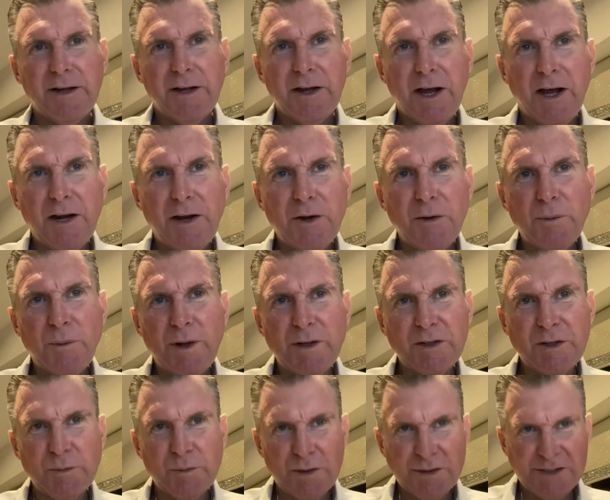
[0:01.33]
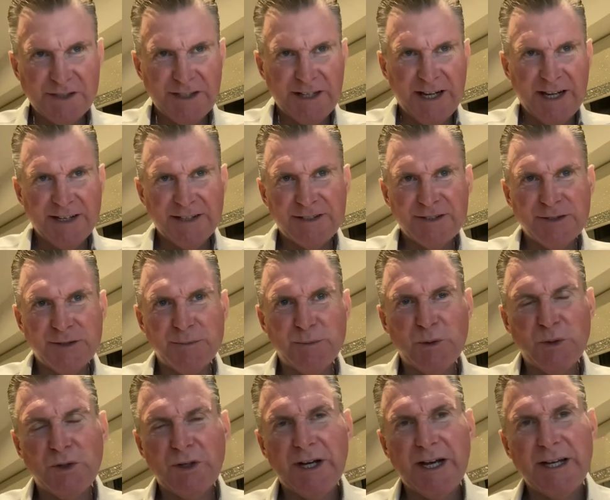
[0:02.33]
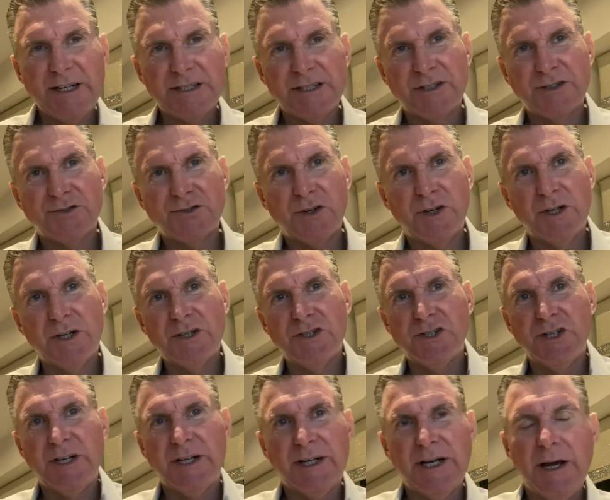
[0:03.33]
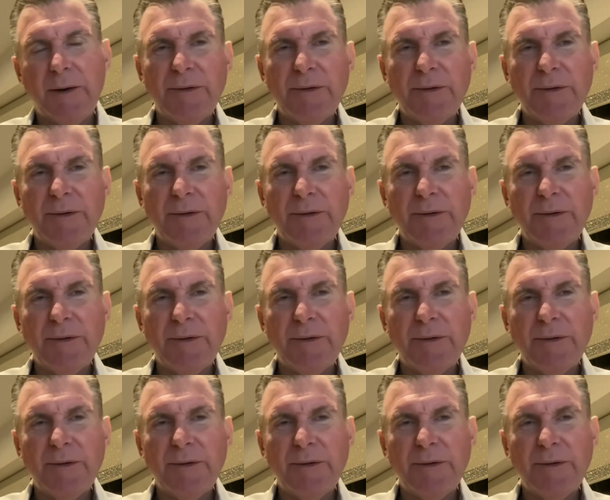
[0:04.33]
Hello, welcome once again to Moorgate Andrology.